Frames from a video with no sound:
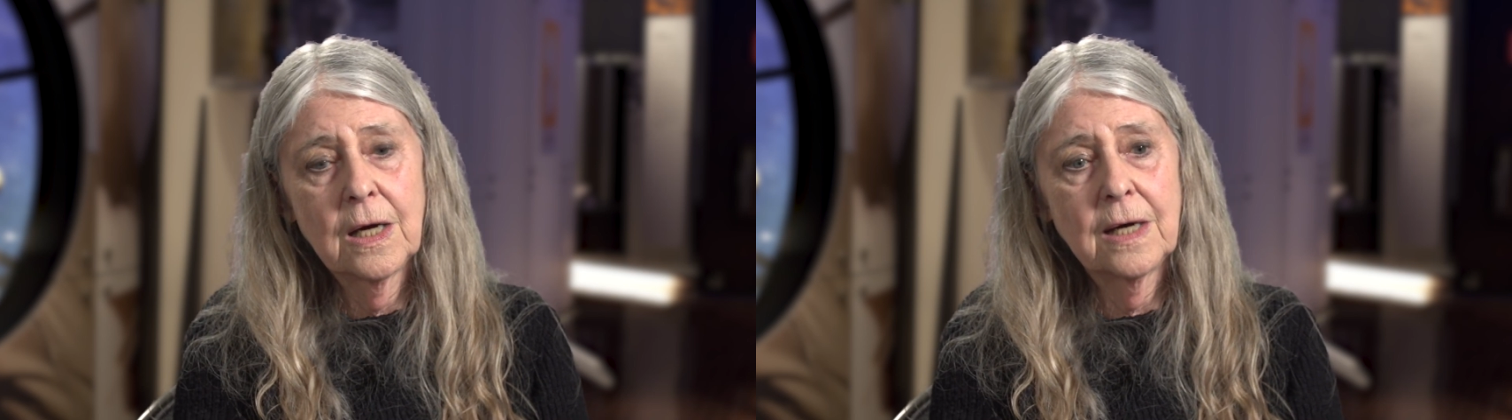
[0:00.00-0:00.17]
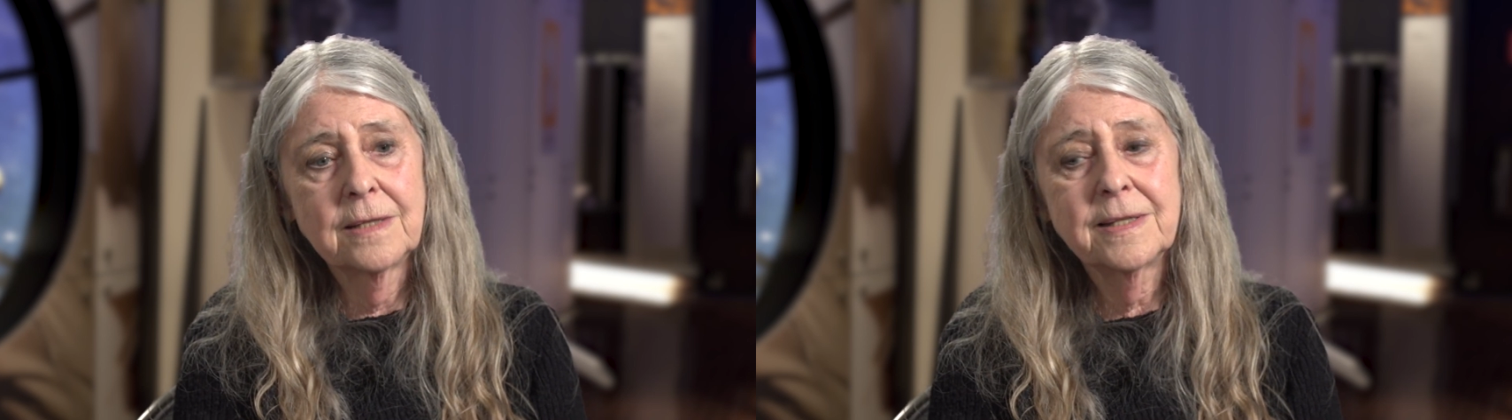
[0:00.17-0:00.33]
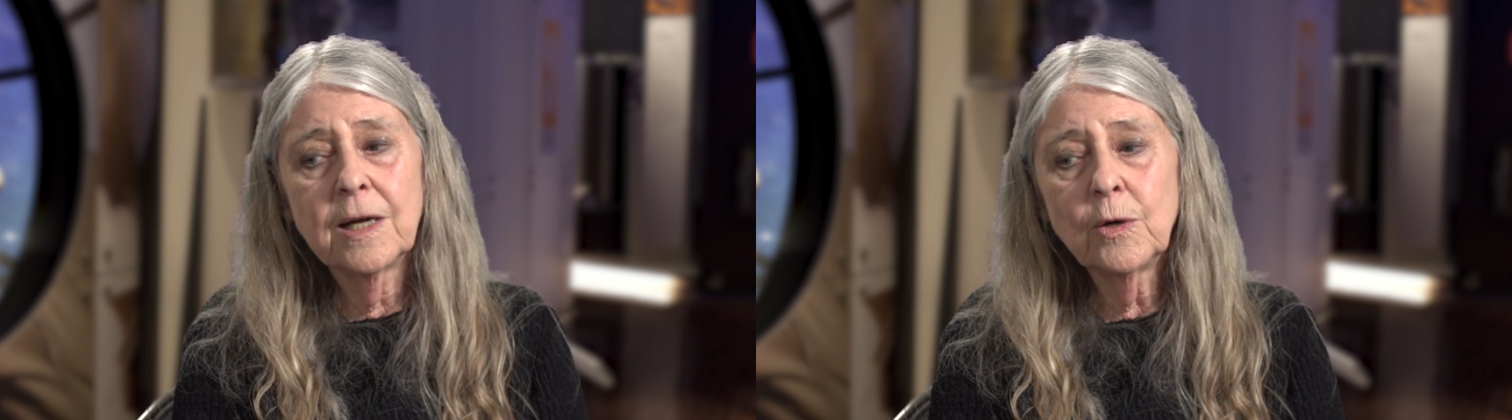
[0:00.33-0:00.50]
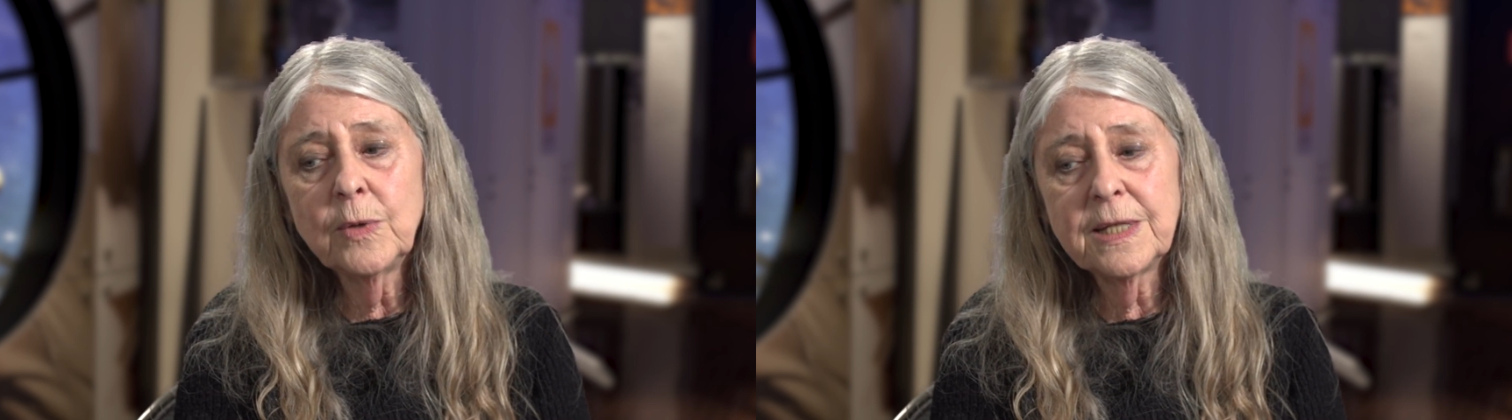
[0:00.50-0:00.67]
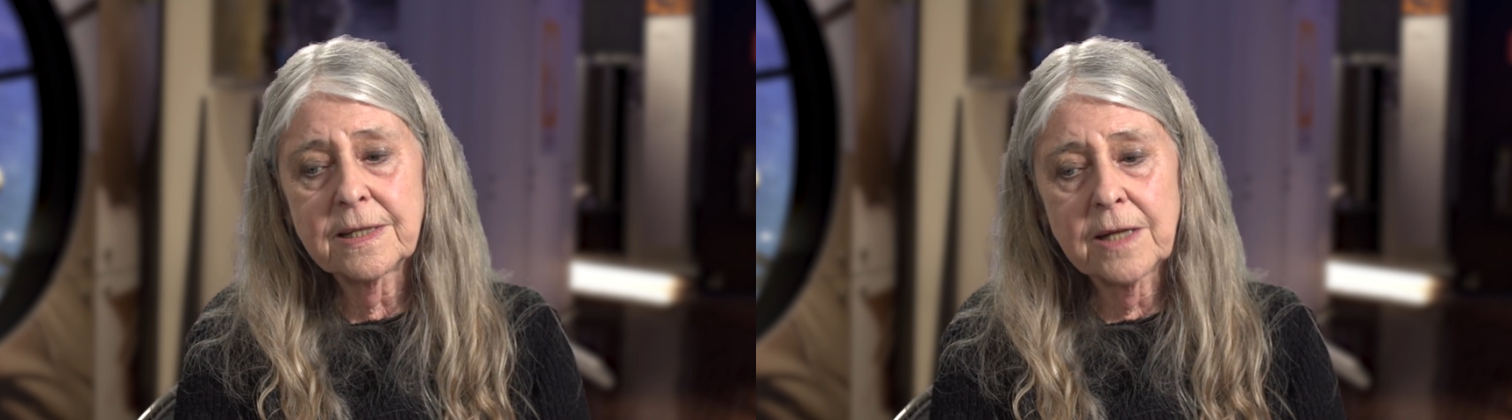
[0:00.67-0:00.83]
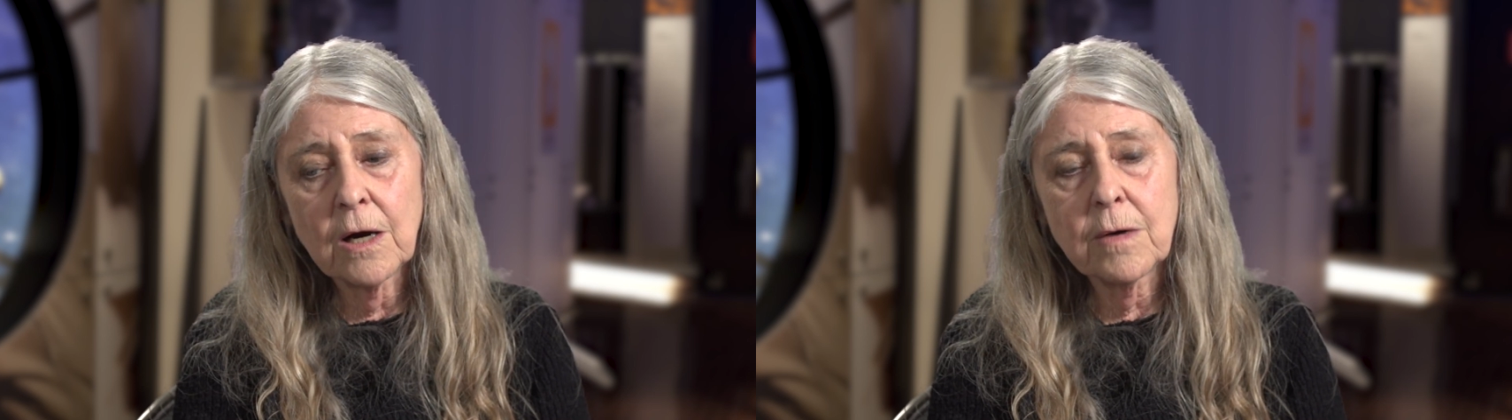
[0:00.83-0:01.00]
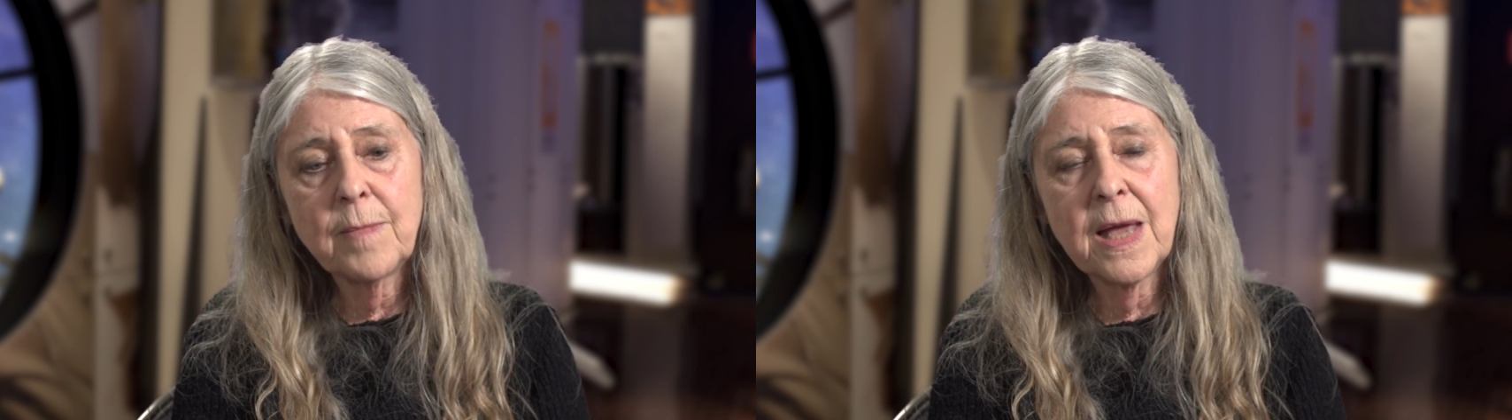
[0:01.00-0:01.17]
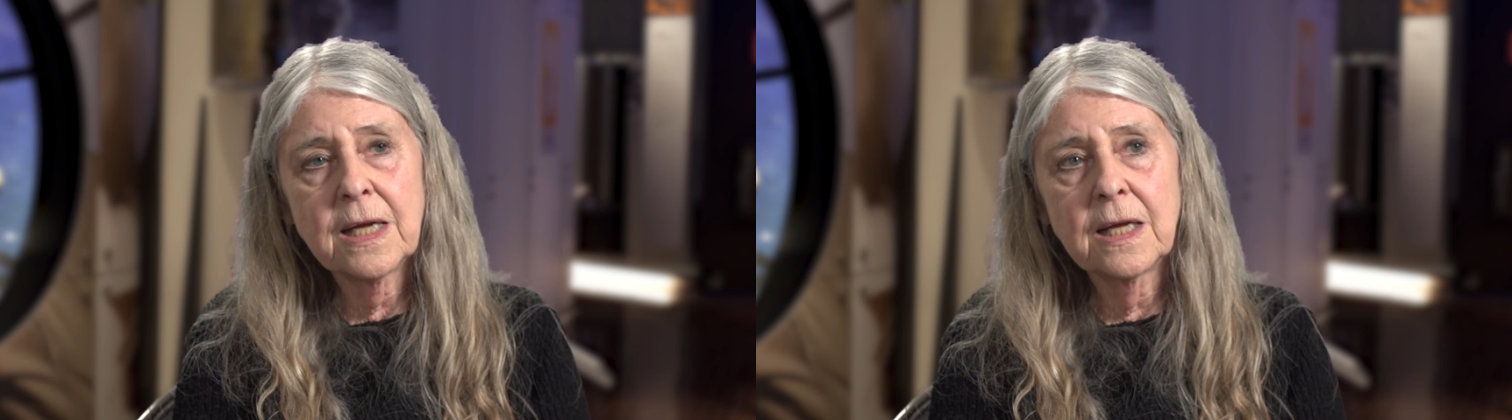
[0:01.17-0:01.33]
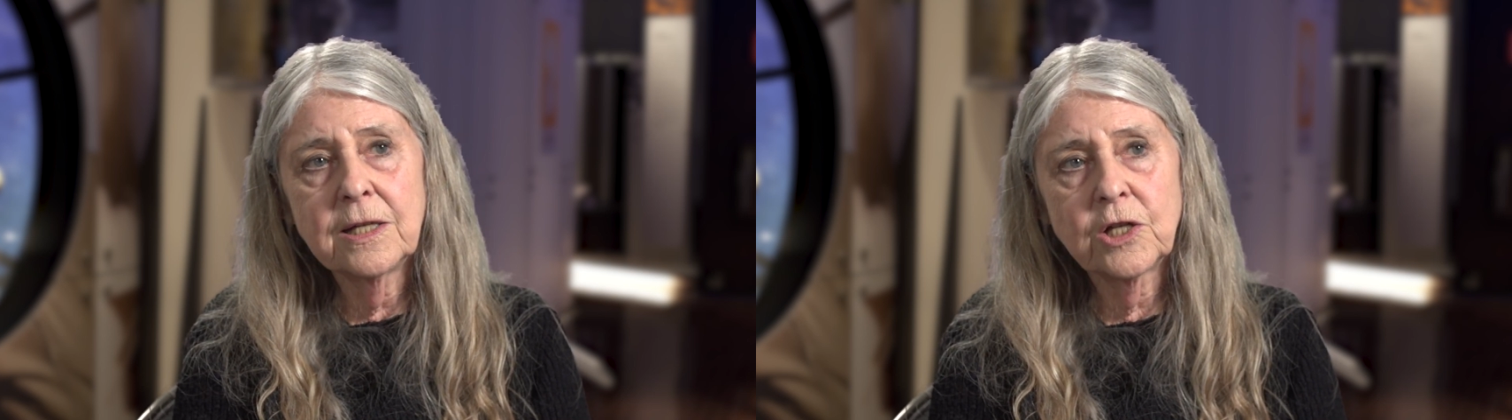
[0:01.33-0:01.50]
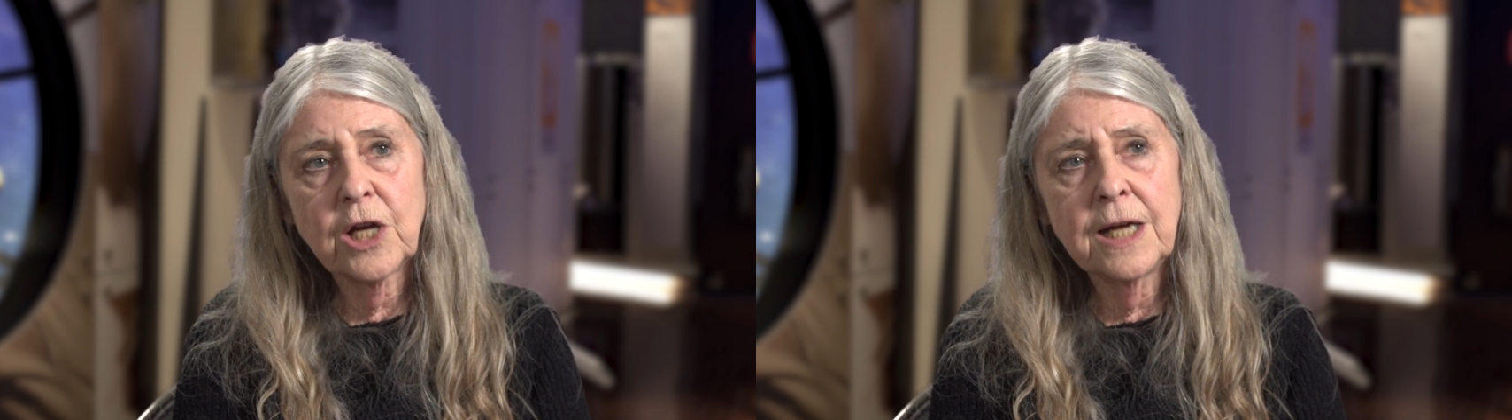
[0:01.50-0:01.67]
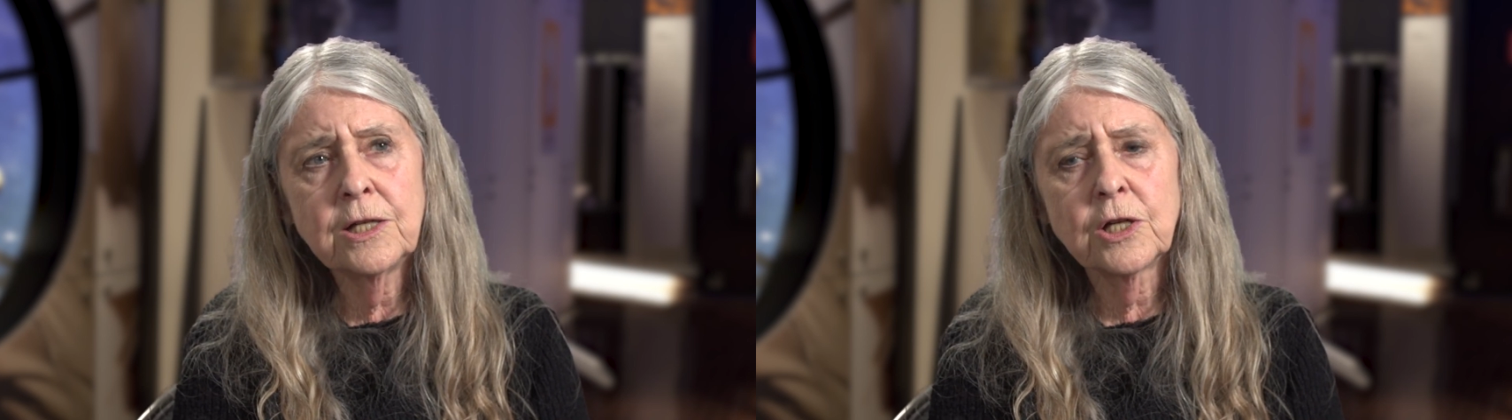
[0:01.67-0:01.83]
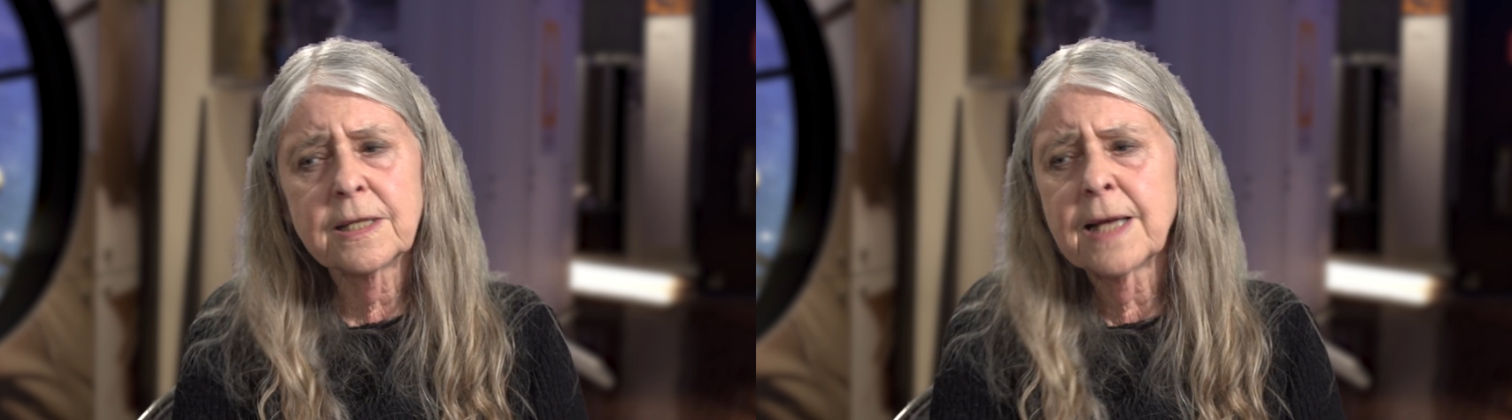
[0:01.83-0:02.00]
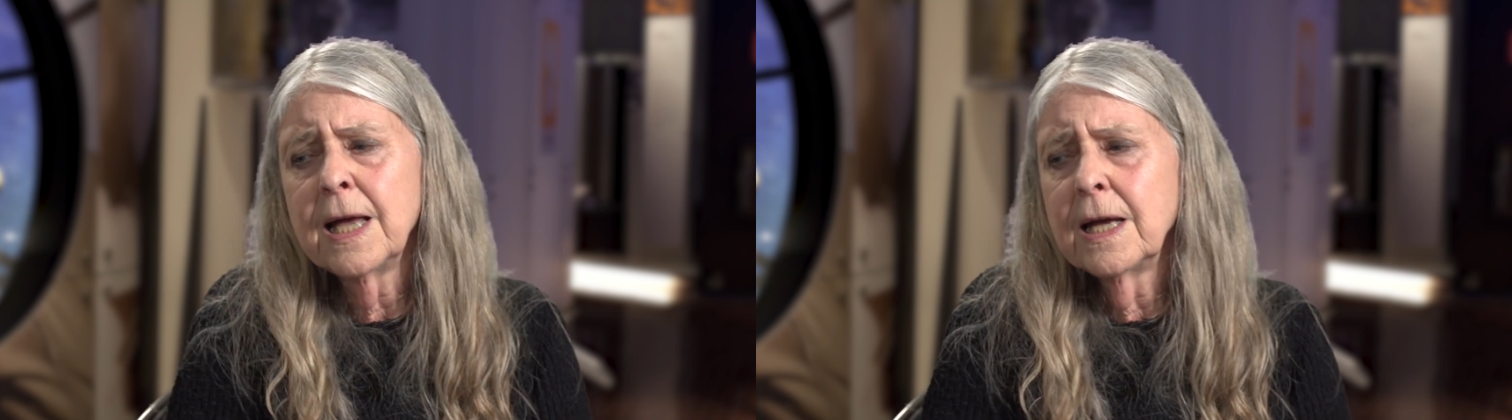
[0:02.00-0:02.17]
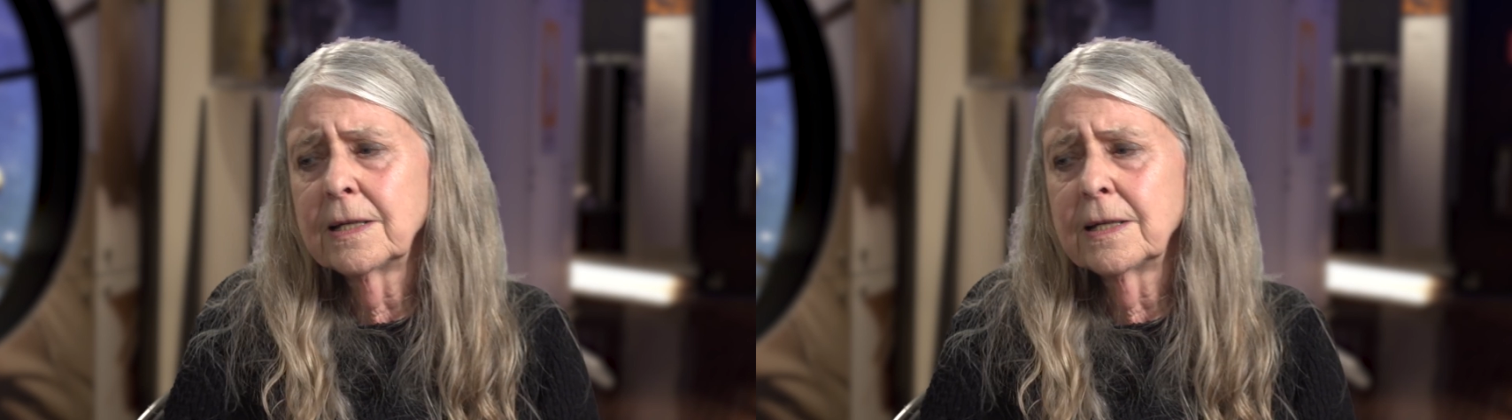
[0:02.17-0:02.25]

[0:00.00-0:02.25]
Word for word: Until we start making changes,